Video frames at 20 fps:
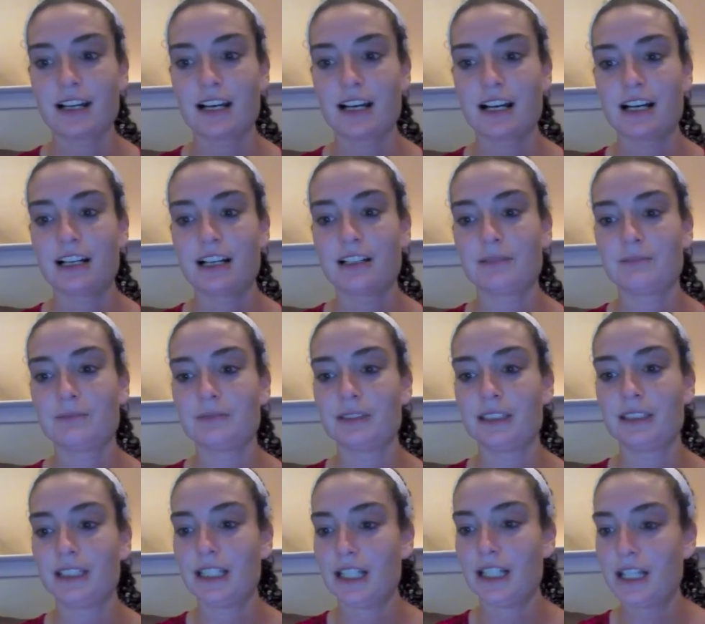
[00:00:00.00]

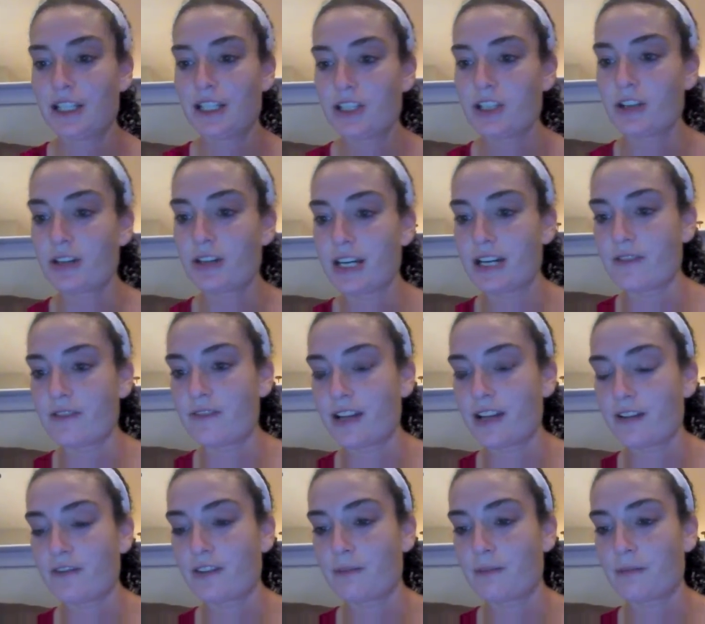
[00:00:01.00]
Do you create
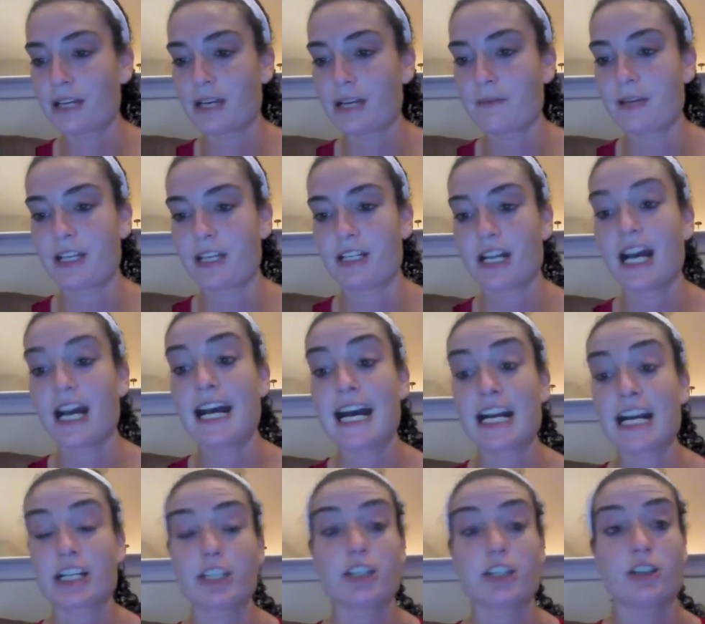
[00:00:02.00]
event from like page? I
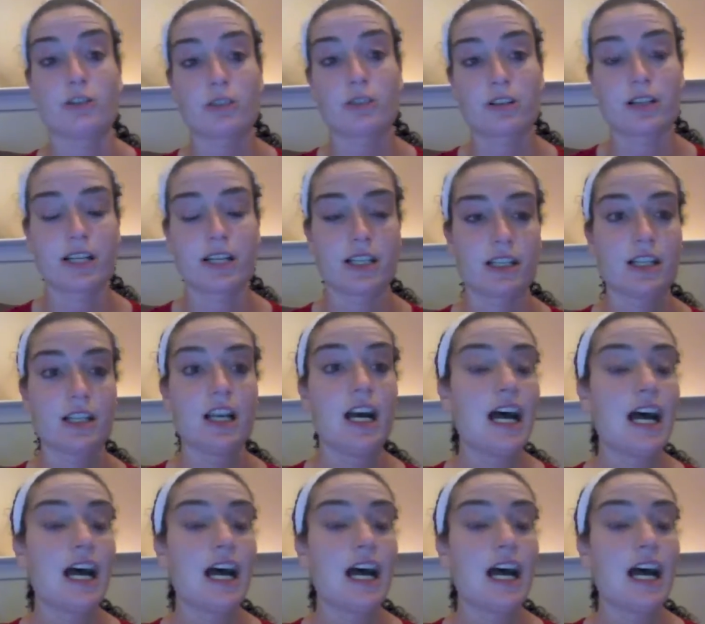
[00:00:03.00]
actually don't create.